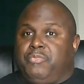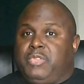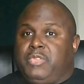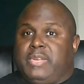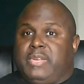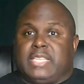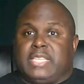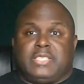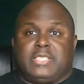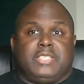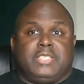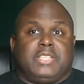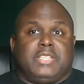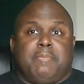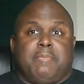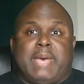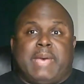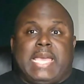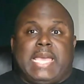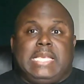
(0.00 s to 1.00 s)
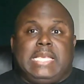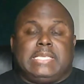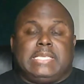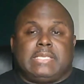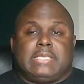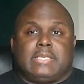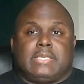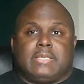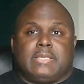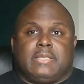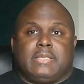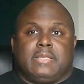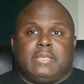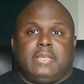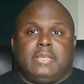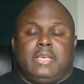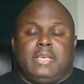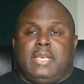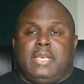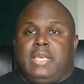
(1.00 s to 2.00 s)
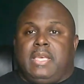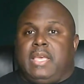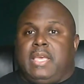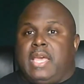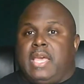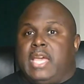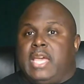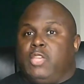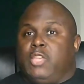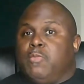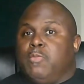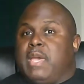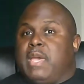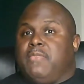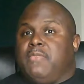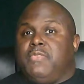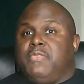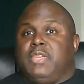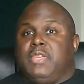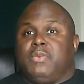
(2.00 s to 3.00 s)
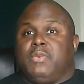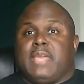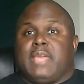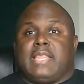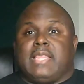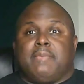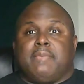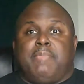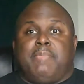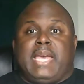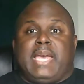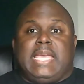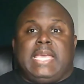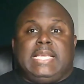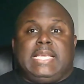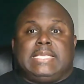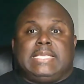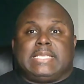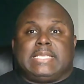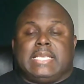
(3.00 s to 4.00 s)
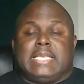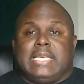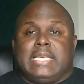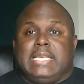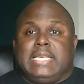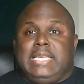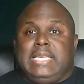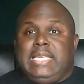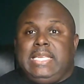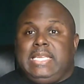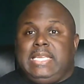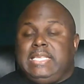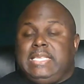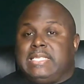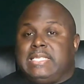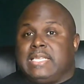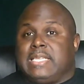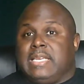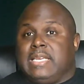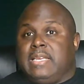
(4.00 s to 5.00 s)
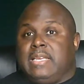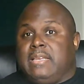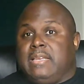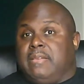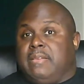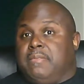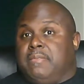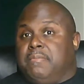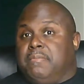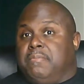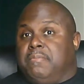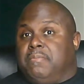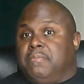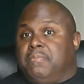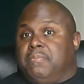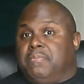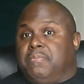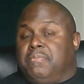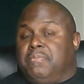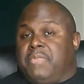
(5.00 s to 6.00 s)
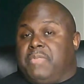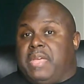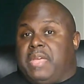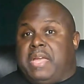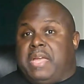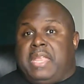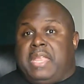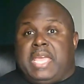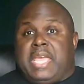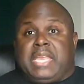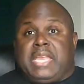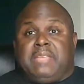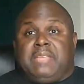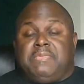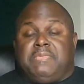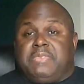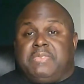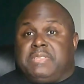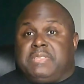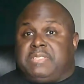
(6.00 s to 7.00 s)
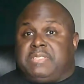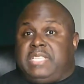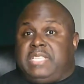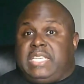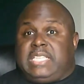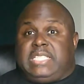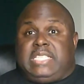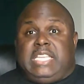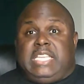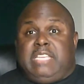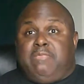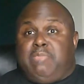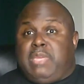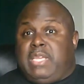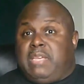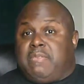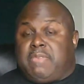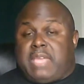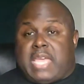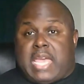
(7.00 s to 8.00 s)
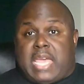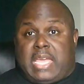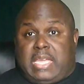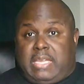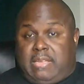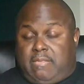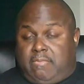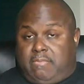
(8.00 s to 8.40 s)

You listen to the bass, and you may feel that the bass needs a negative 6 dB of gain.